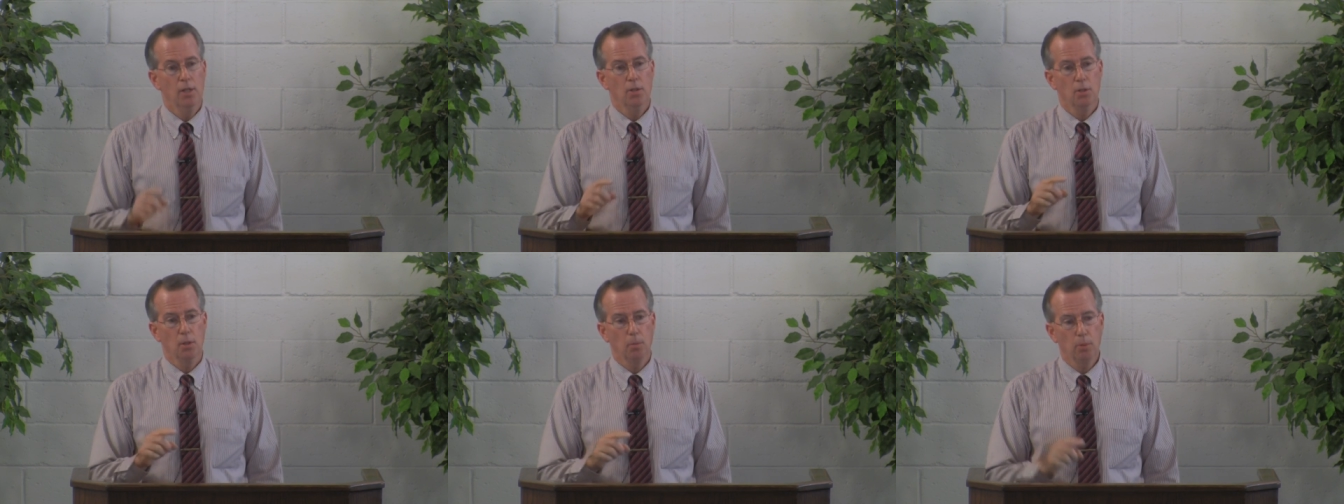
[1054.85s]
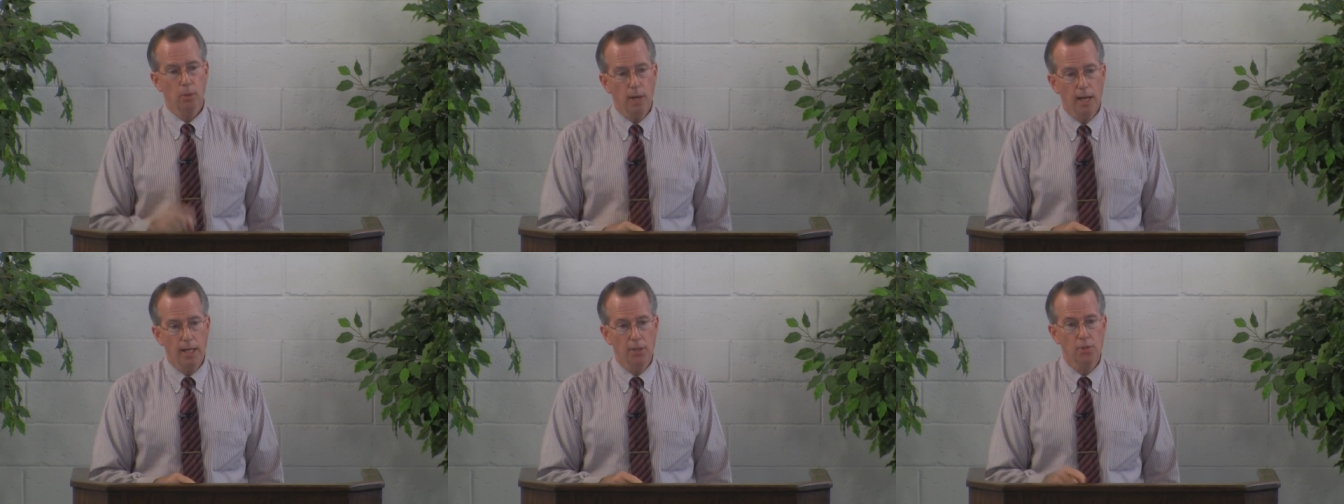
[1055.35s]
to the
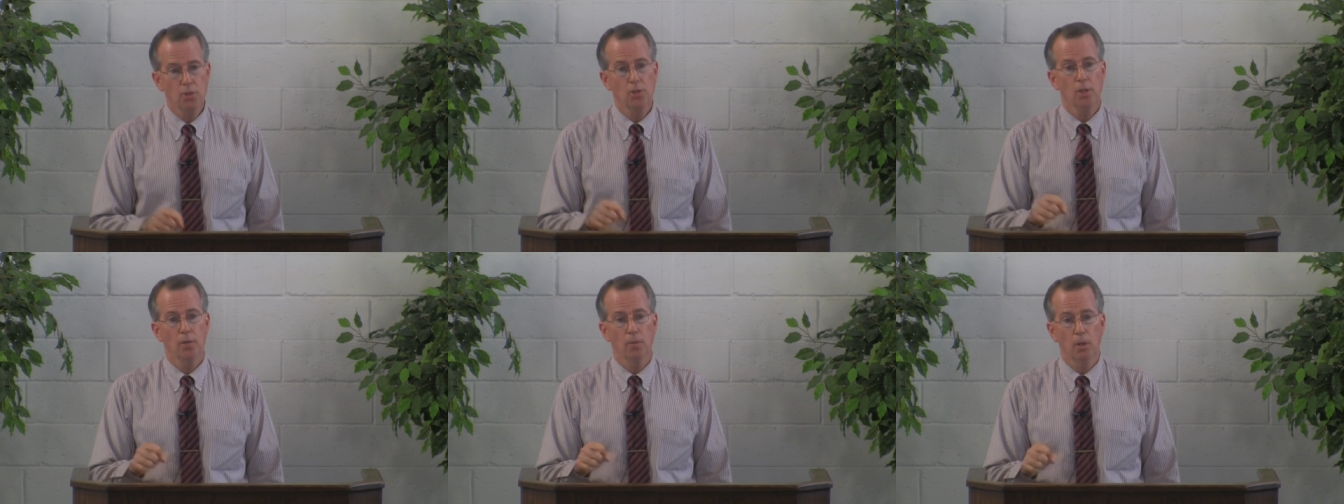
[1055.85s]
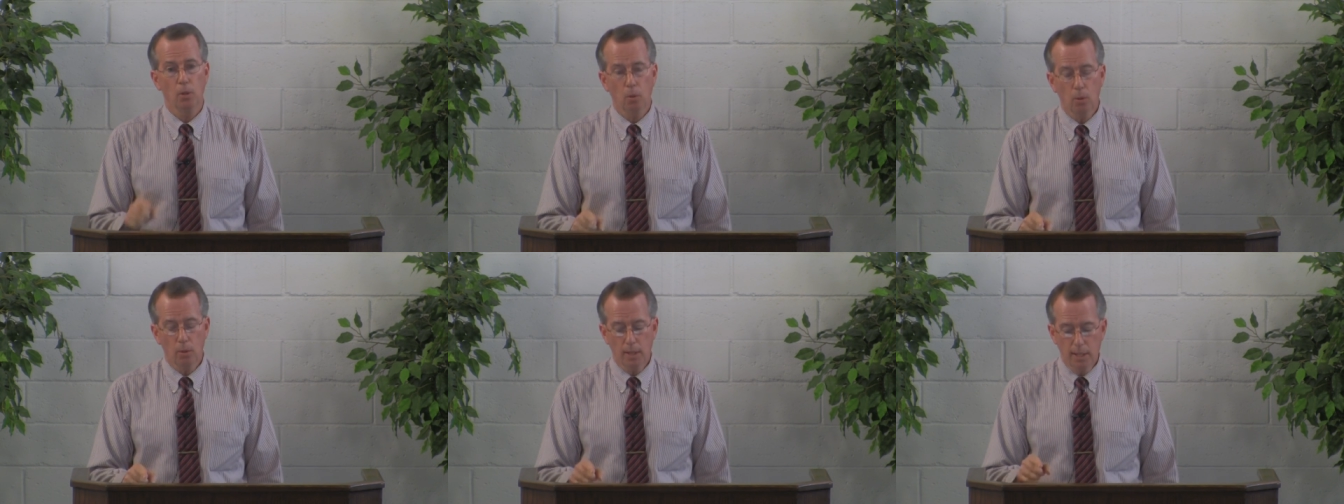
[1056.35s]
praise of the
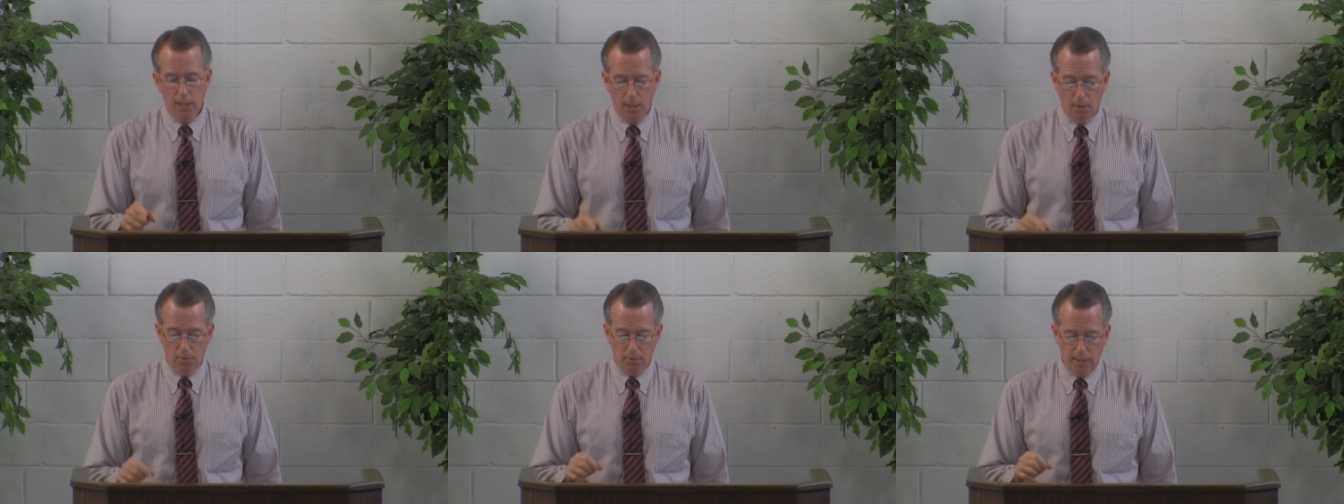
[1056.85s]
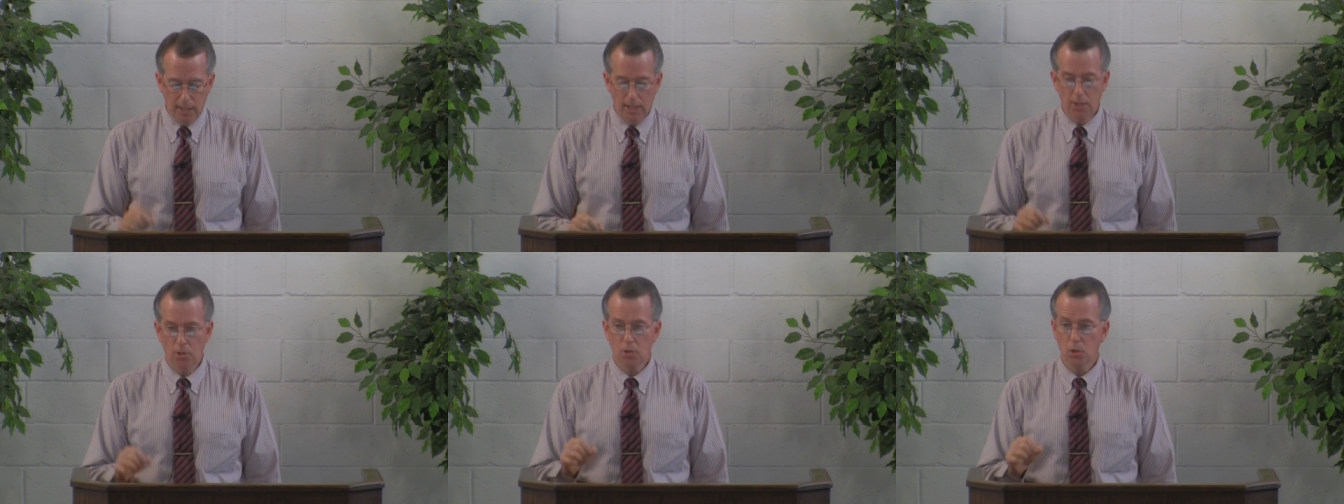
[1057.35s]
glory of
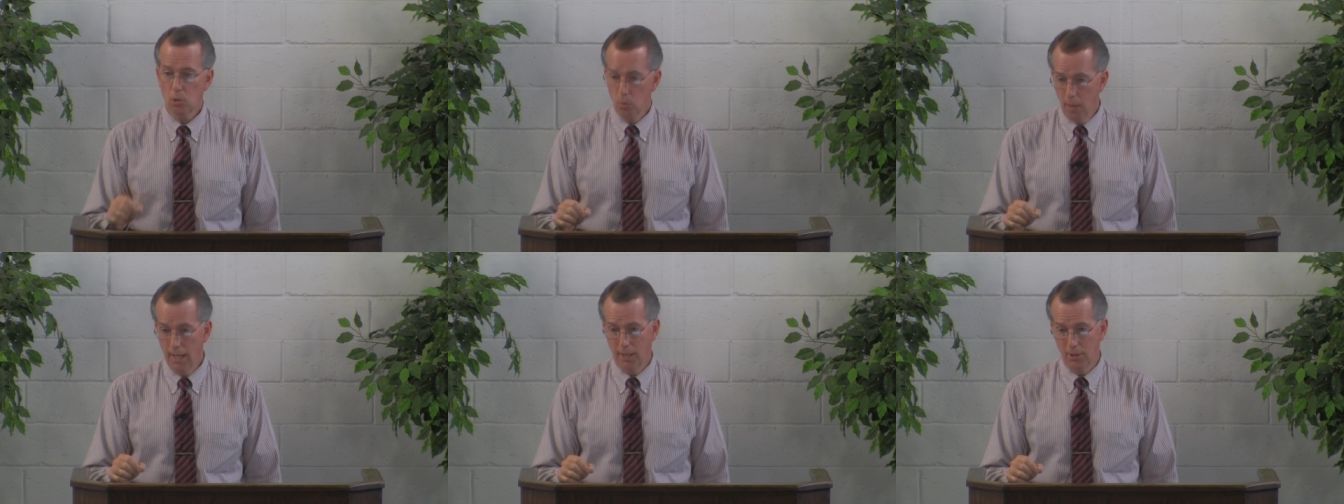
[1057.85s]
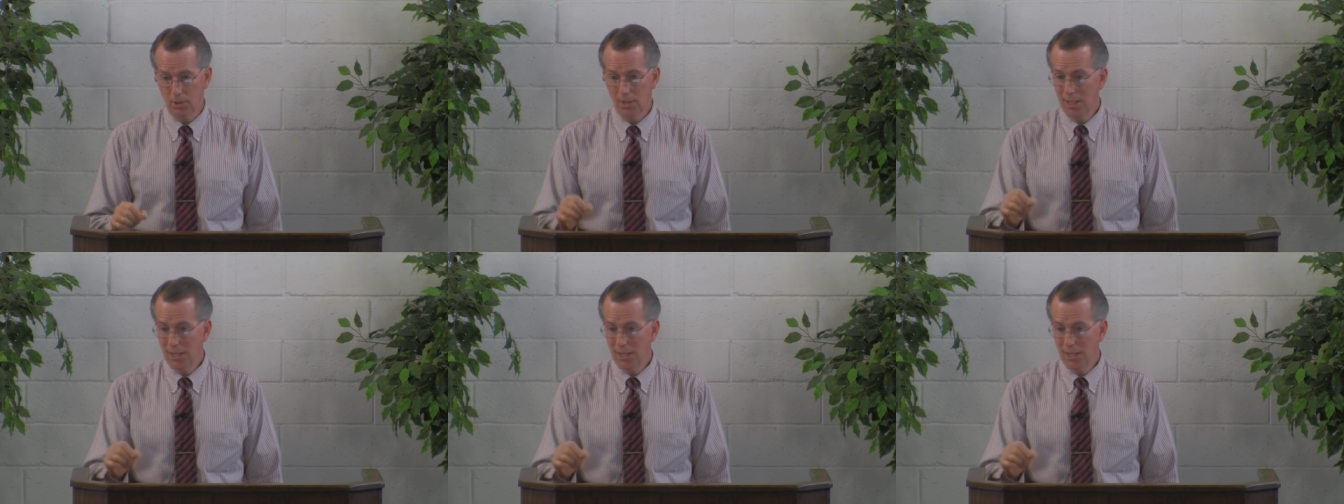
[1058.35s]
his grace.